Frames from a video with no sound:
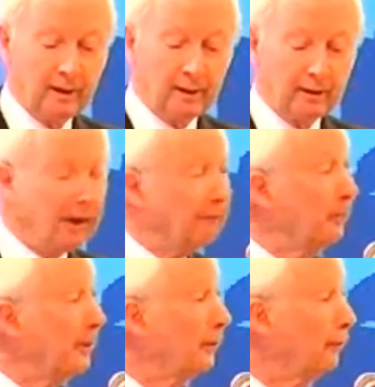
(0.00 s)

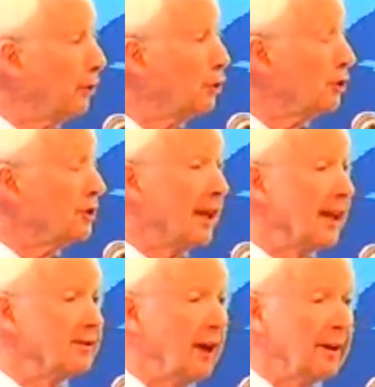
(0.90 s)
Government efficiency
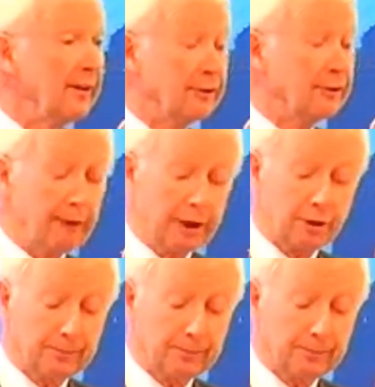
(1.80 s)
has gone in this direction.